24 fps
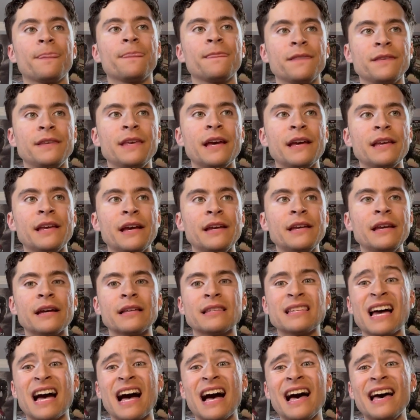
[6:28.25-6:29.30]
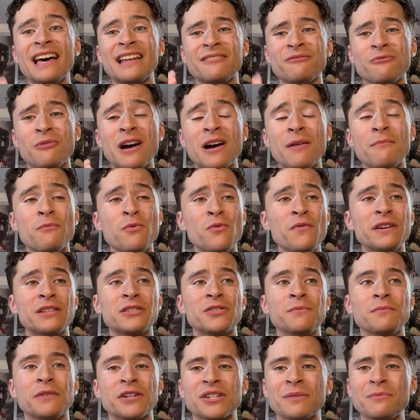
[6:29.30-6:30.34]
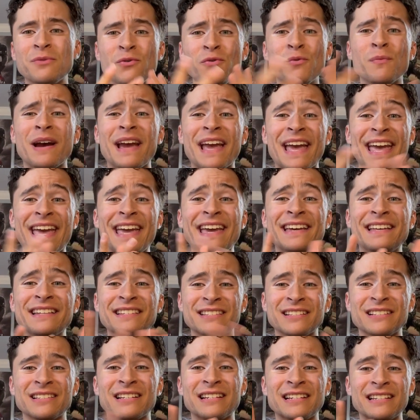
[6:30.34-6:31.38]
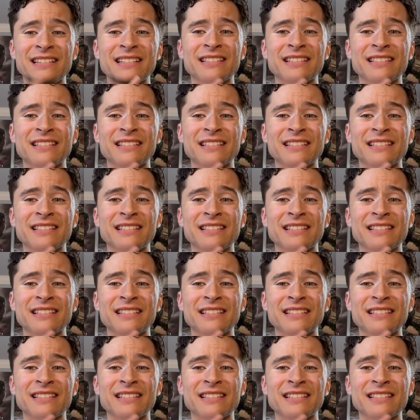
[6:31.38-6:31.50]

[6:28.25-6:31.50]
Yeah, it's hot. Wow, I'm moving too much. I'm moving my hands a lot.